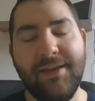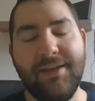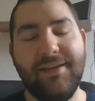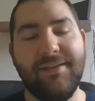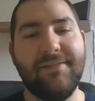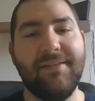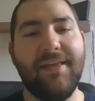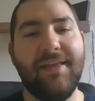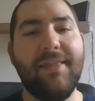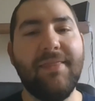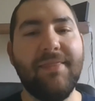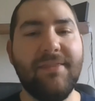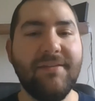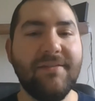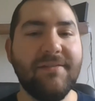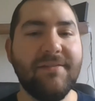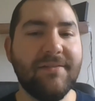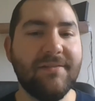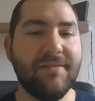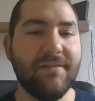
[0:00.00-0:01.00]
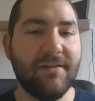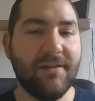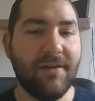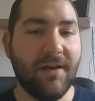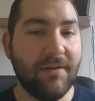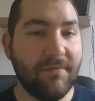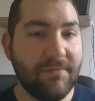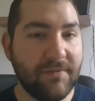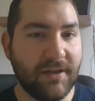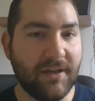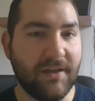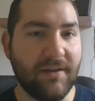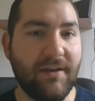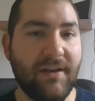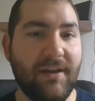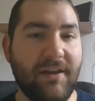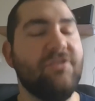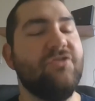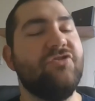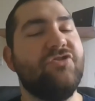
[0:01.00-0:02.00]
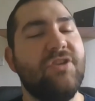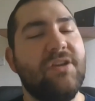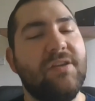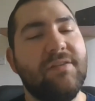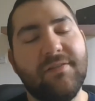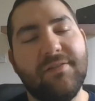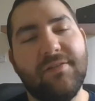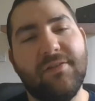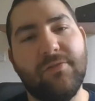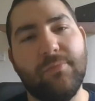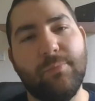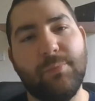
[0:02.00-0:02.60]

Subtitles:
is that this covenant in Jesus's